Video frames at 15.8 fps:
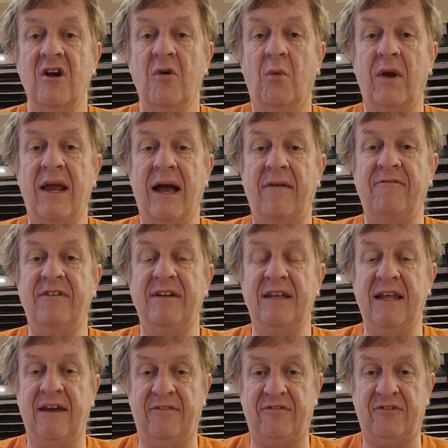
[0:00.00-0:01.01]
we have the
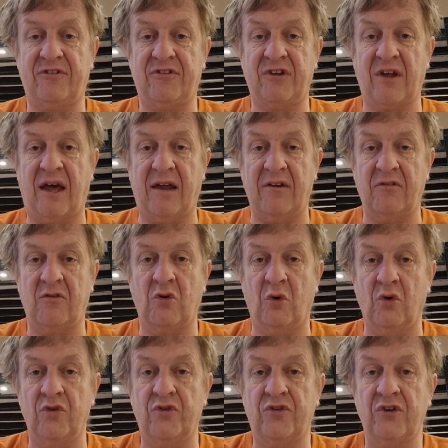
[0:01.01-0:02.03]
lifts, and of
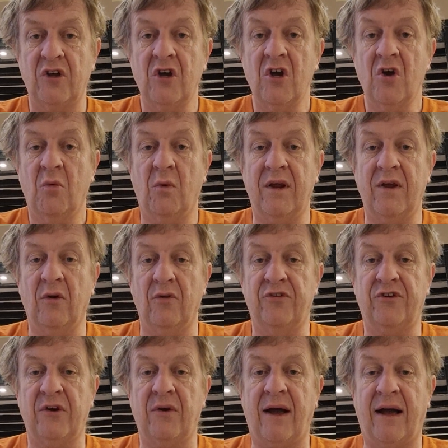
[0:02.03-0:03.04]
course, we
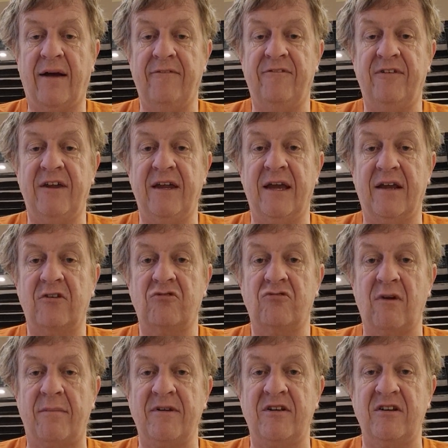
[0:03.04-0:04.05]
also have the
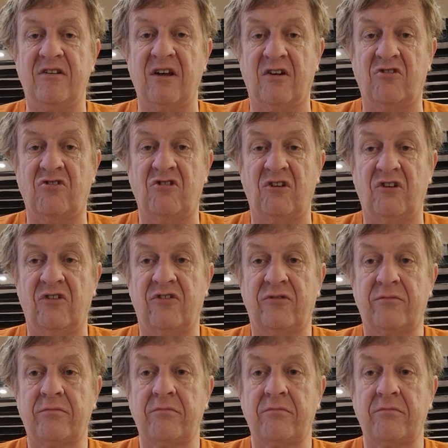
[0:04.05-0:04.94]
extremity touches.